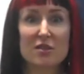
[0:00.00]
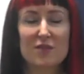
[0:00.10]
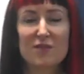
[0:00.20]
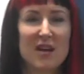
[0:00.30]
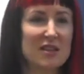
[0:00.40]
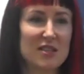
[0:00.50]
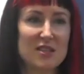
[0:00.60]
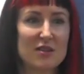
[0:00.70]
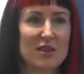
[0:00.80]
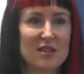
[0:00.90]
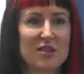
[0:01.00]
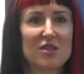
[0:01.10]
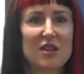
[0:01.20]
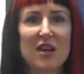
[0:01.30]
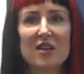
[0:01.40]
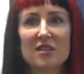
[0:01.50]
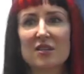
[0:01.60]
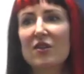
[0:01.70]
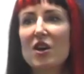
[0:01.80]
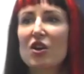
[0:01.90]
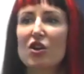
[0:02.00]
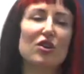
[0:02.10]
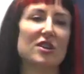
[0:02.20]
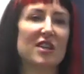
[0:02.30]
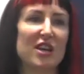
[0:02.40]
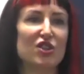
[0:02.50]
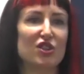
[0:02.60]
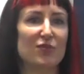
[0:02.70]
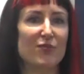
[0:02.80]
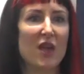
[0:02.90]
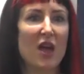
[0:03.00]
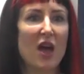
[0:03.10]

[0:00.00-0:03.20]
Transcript: because phases still have such a negative connotation.